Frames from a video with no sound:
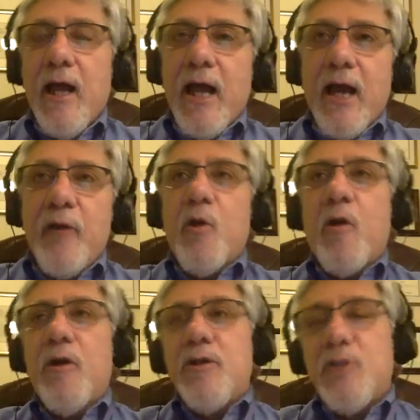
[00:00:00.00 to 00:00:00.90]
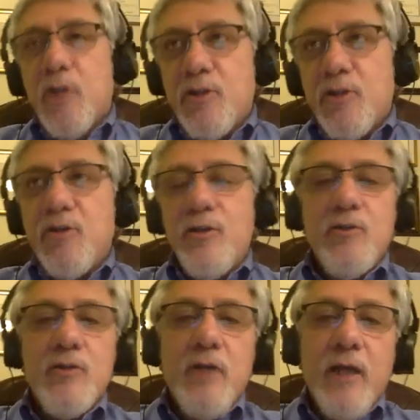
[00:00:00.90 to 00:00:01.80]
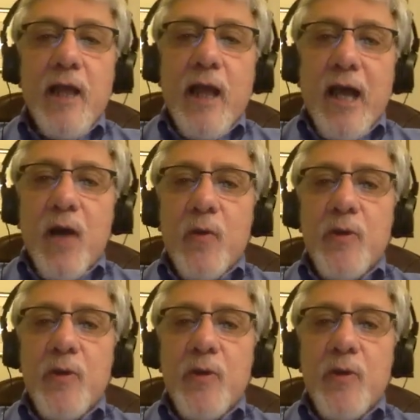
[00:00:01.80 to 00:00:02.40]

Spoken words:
how there are injustices, how